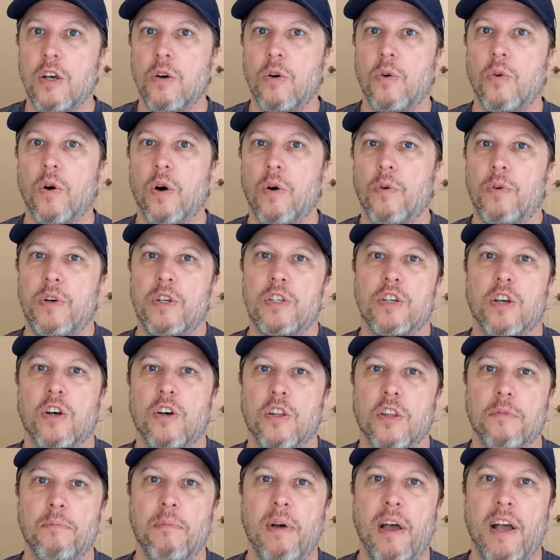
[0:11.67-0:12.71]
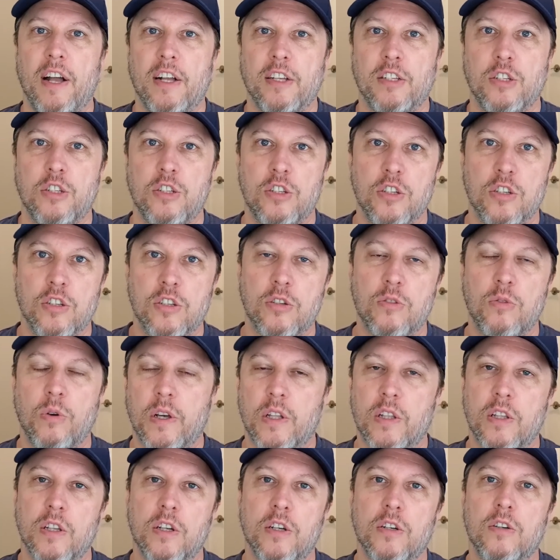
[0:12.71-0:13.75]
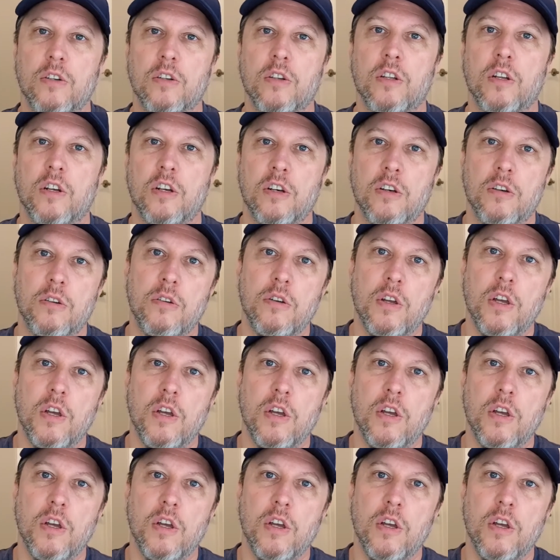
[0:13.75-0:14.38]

what we saw in the match, just quick little